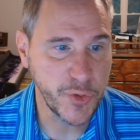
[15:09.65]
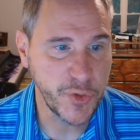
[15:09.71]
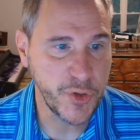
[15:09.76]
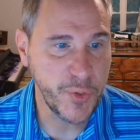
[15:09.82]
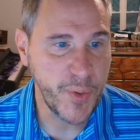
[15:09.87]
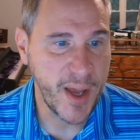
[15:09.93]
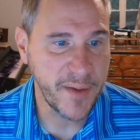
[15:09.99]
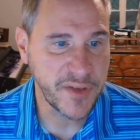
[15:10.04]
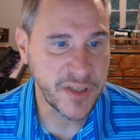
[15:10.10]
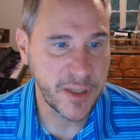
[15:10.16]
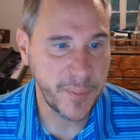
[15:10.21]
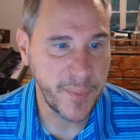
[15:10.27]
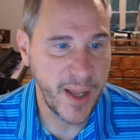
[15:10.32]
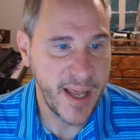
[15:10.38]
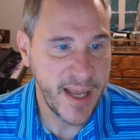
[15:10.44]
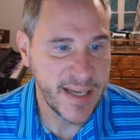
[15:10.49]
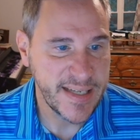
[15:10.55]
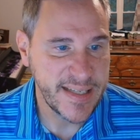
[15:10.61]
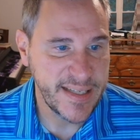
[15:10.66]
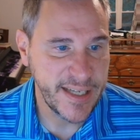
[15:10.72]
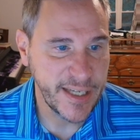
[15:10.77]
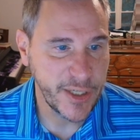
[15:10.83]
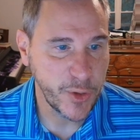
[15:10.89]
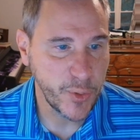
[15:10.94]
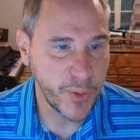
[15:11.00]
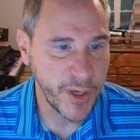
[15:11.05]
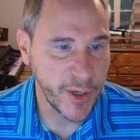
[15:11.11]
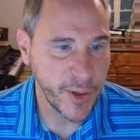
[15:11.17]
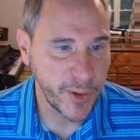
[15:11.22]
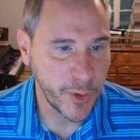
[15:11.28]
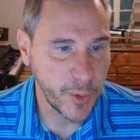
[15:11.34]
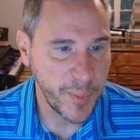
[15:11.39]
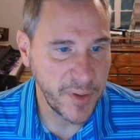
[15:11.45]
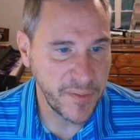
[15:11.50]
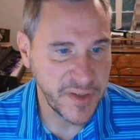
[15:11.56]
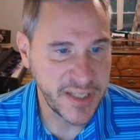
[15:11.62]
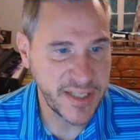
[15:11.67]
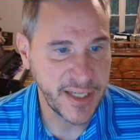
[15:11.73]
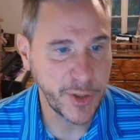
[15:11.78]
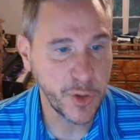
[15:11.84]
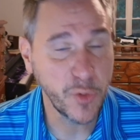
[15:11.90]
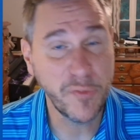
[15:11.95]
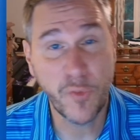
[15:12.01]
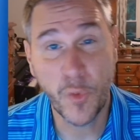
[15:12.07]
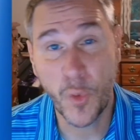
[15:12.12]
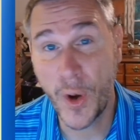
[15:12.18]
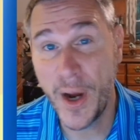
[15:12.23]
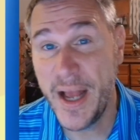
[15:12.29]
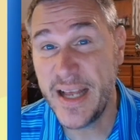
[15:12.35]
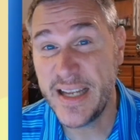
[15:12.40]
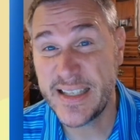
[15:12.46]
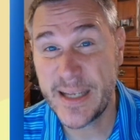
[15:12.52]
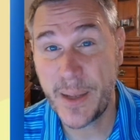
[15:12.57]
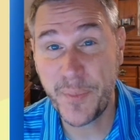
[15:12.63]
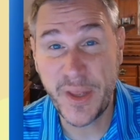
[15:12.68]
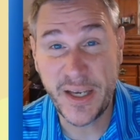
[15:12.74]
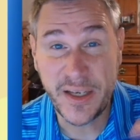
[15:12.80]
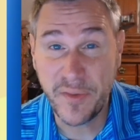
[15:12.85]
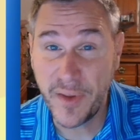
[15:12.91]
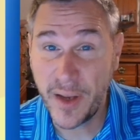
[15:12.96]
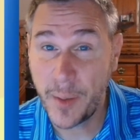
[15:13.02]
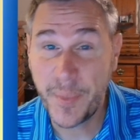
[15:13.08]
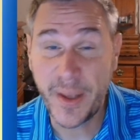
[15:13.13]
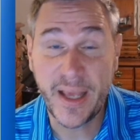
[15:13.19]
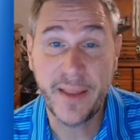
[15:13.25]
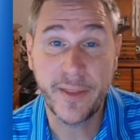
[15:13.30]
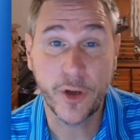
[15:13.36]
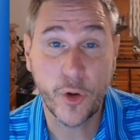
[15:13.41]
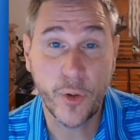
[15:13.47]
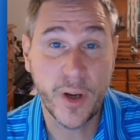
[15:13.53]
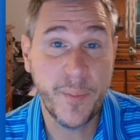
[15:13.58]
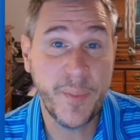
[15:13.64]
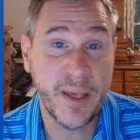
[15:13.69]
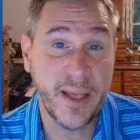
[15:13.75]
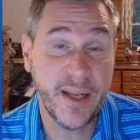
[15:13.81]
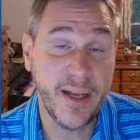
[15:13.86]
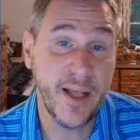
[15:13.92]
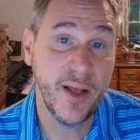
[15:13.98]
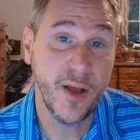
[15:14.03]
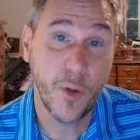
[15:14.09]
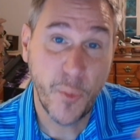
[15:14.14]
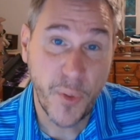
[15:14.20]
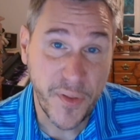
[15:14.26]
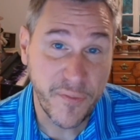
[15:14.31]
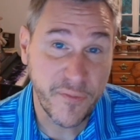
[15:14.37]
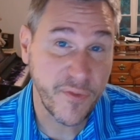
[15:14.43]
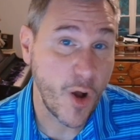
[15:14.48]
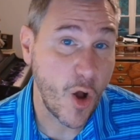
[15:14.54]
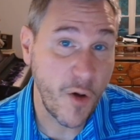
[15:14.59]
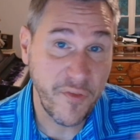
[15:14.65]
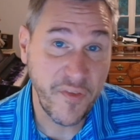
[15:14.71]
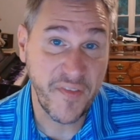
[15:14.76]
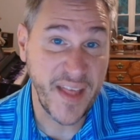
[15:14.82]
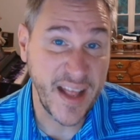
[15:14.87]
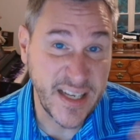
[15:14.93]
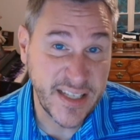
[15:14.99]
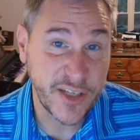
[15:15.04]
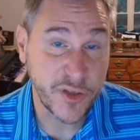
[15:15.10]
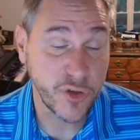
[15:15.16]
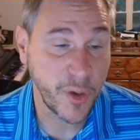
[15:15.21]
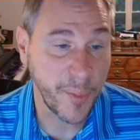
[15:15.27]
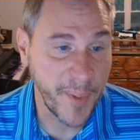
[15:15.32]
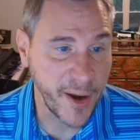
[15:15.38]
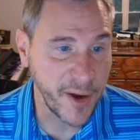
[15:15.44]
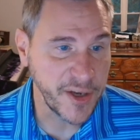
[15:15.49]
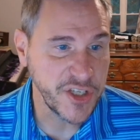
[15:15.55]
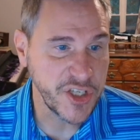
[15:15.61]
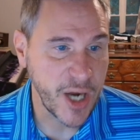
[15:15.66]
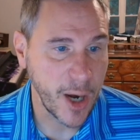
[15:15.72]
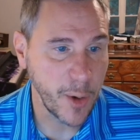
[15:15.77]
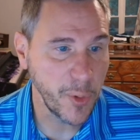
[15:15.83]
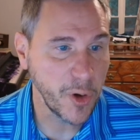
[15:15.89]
Do have some signal here, a little bit of a signal for something developing in the Caribbean with off of that Central American gyre.